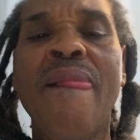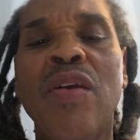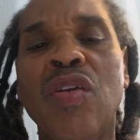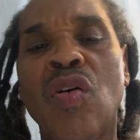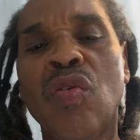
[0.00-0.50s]

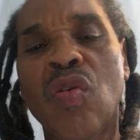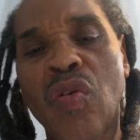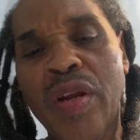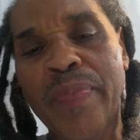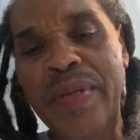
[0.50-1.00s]
you know
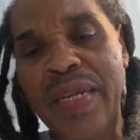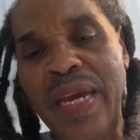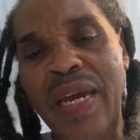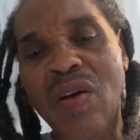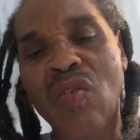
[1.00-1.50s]
going up and
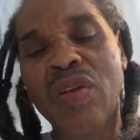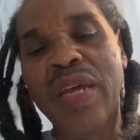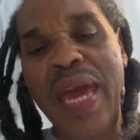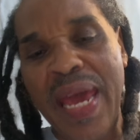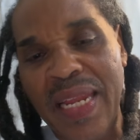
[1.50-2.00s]
down
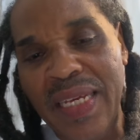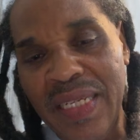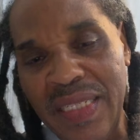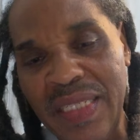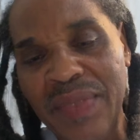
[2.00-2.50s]
the
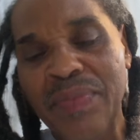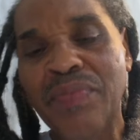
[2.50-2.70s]
alleys,